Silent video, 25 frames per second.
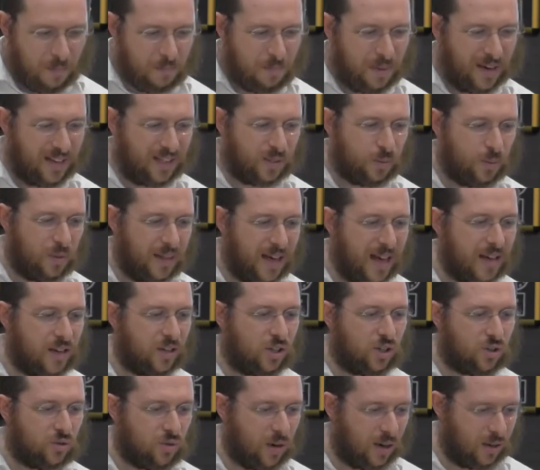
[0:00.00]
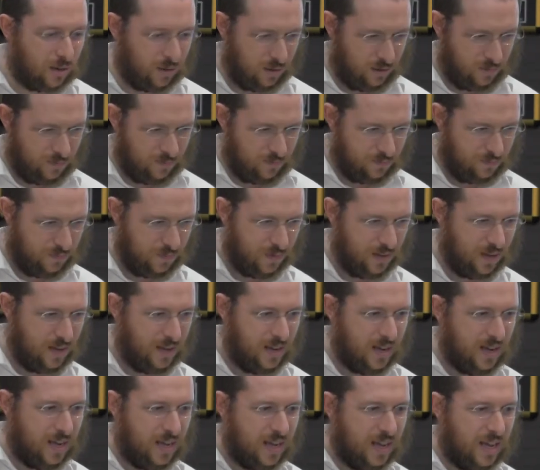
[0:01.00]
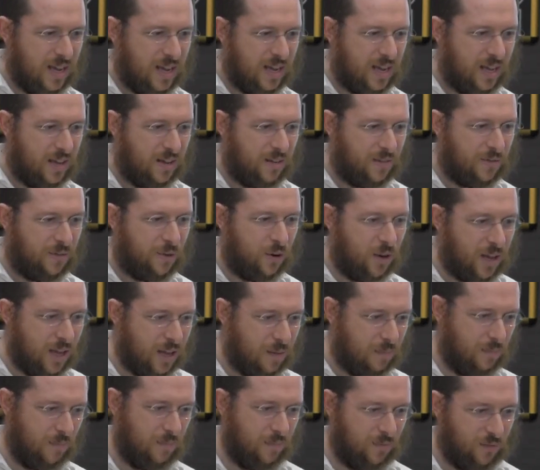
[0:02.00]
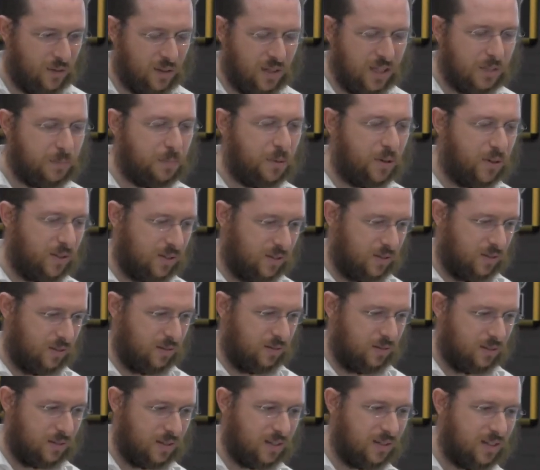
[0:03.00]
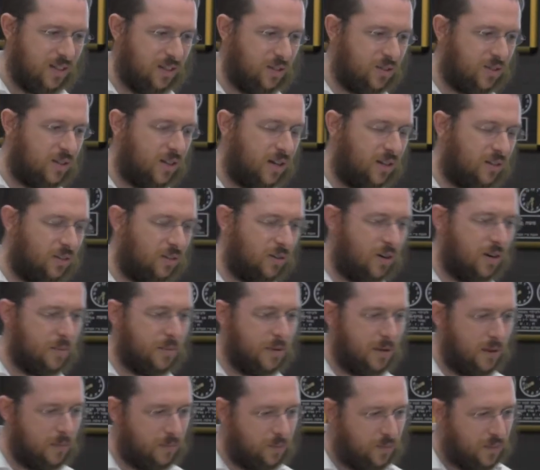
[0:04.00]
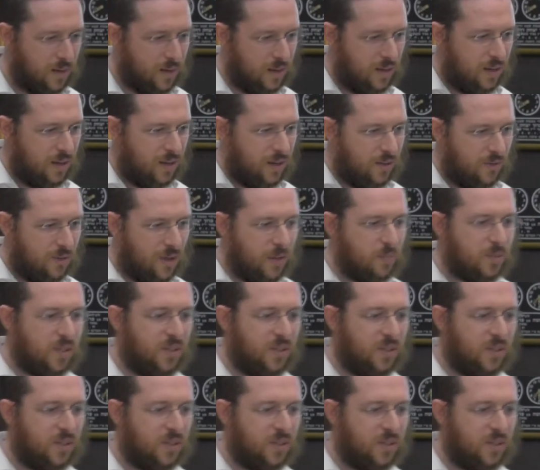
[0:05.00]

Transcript: But it's without a struggle. For him, for this person, continues the Alter Rebbe, for him